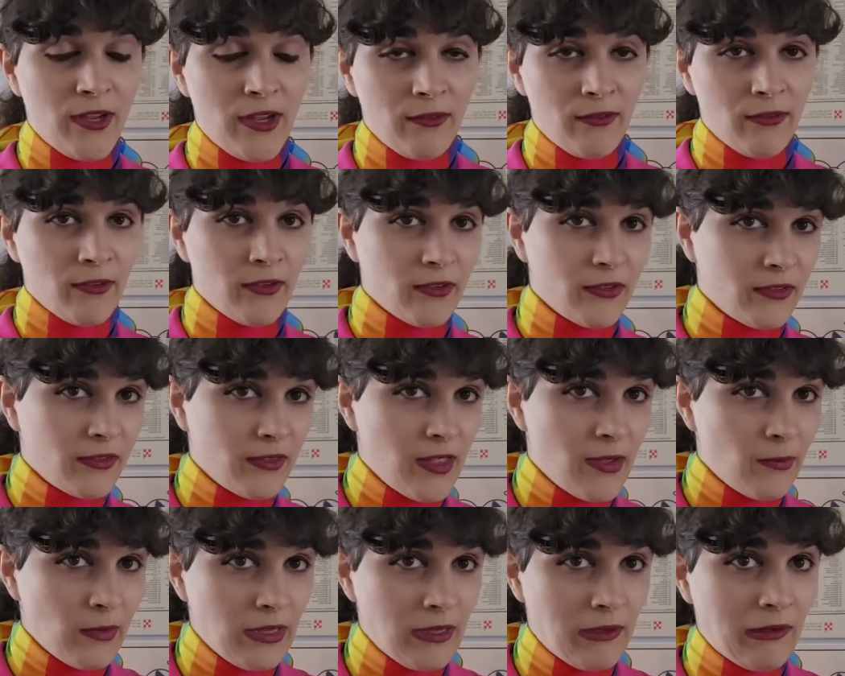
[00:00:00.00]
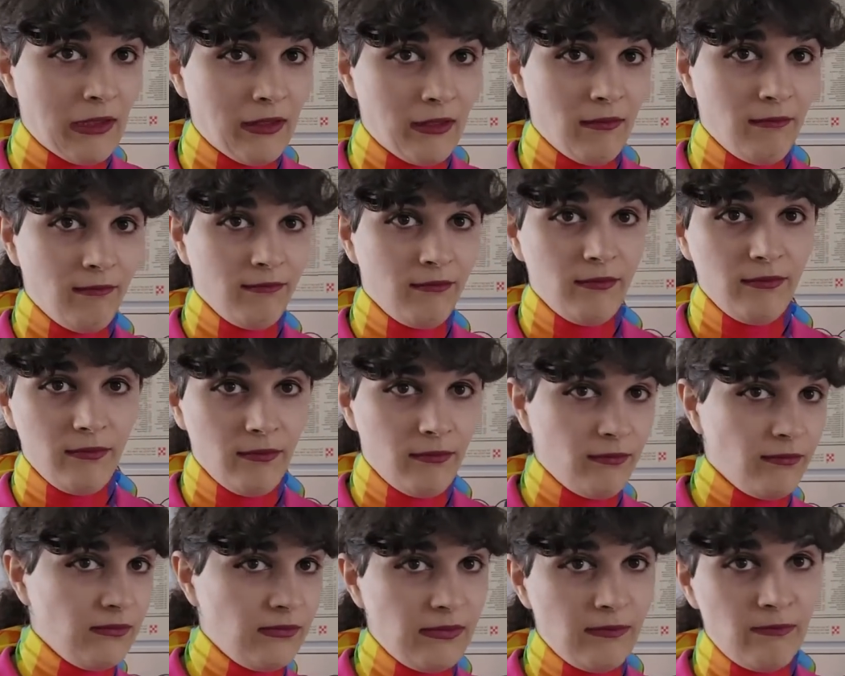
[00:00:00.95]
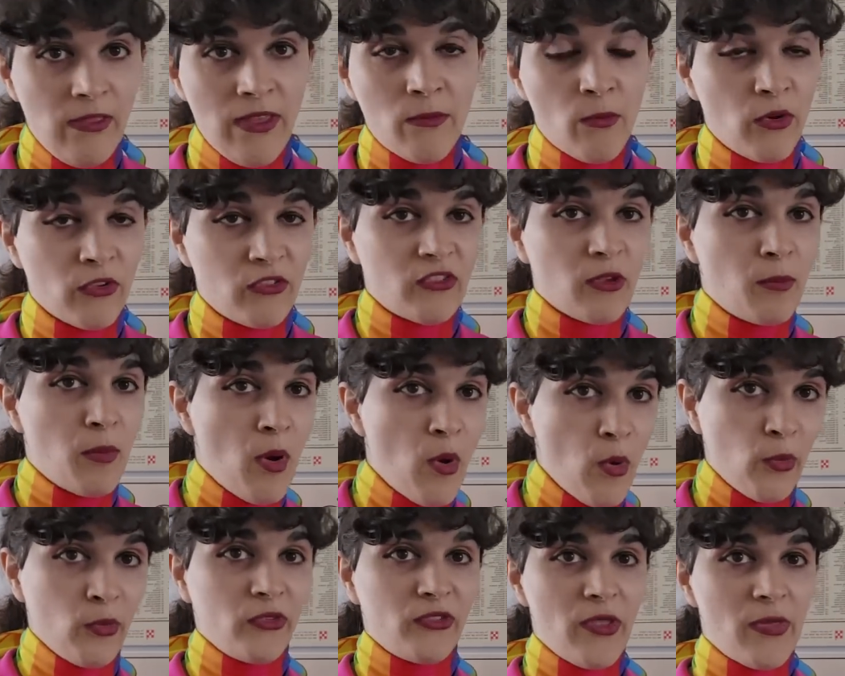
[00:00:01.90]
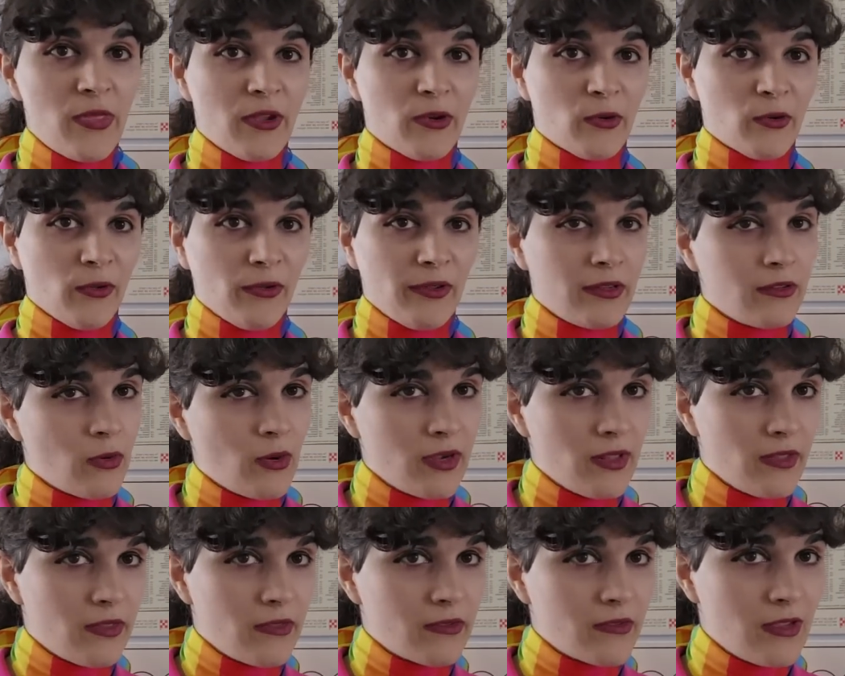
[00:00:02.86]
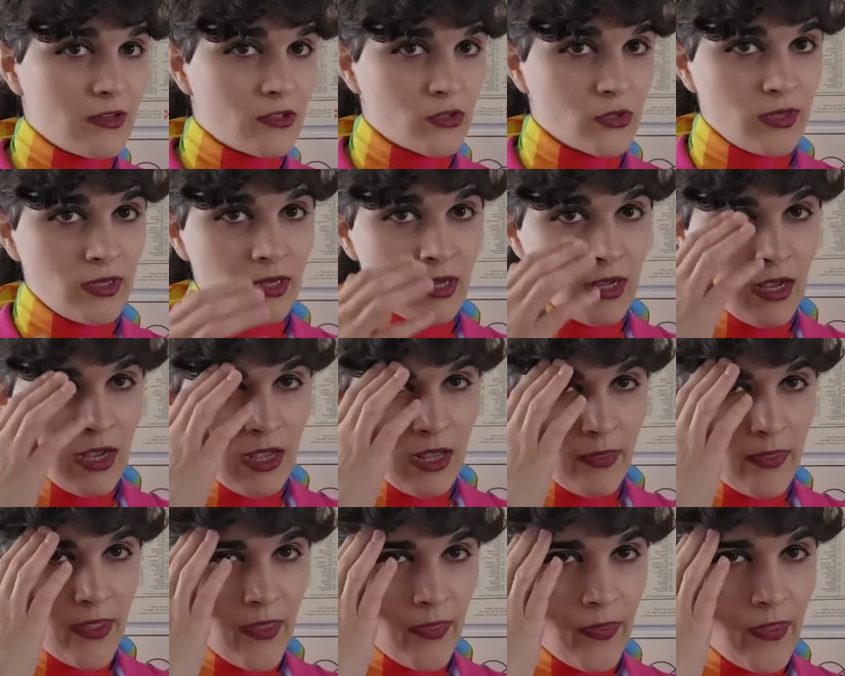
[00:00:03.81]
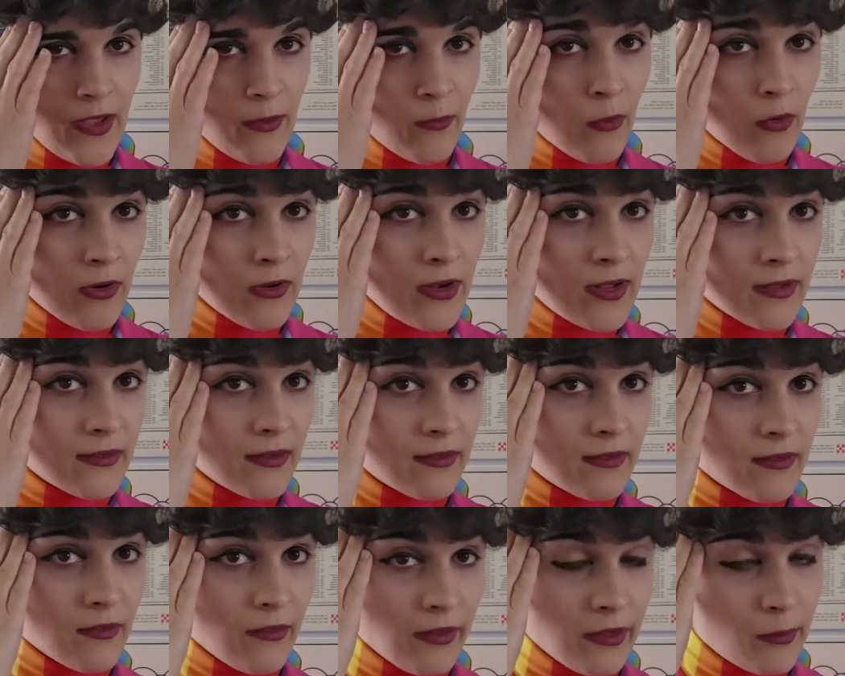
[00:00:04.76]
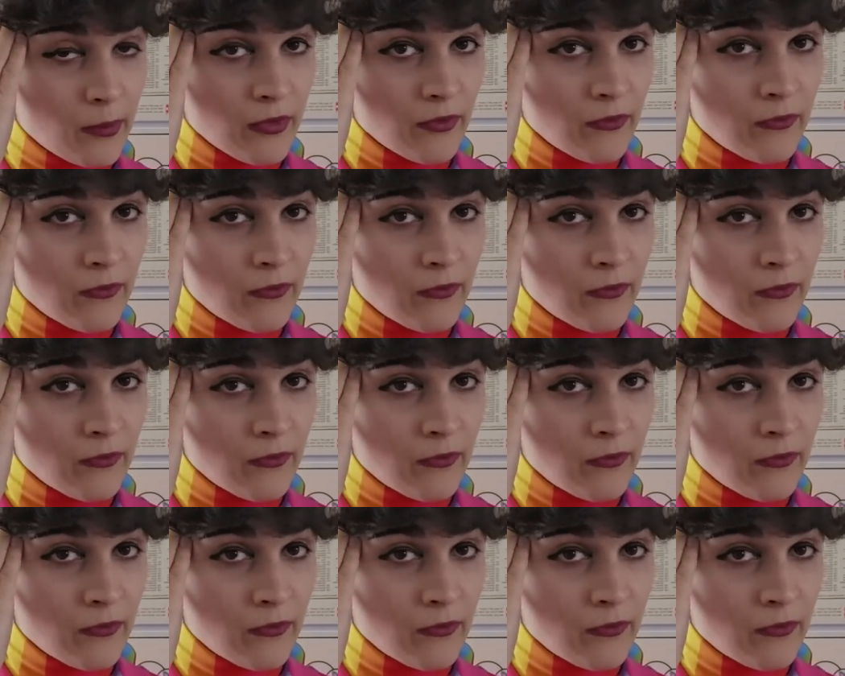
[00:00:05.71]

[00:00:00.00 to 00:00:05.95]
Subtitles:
more diverse than was supposed in the early 20th century, that they weren't necessarily